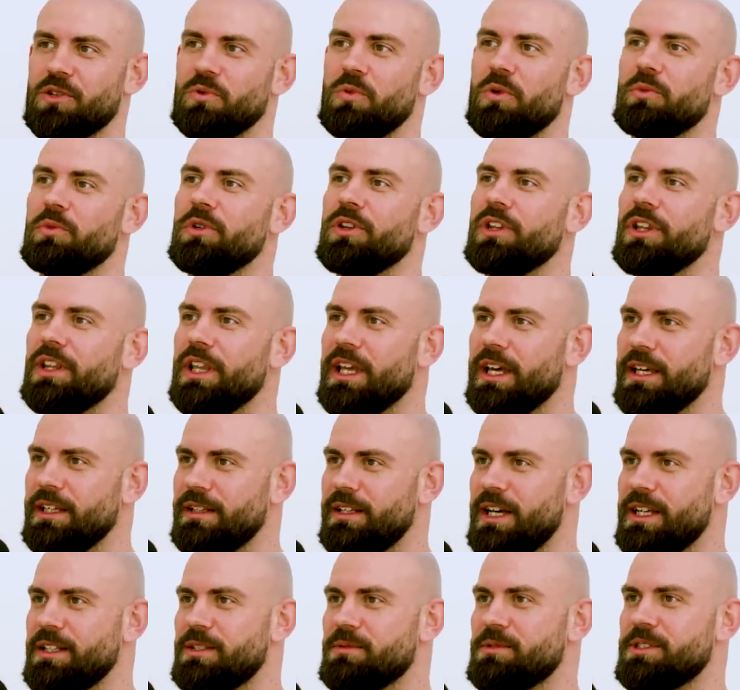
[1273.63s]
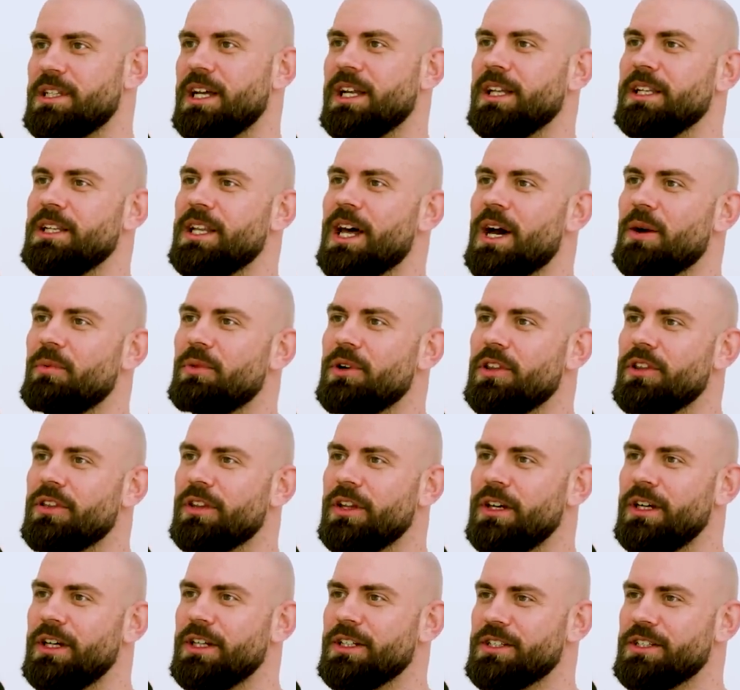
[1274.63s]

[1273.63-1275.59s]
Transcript: woman that they end up settling down with. Yeah.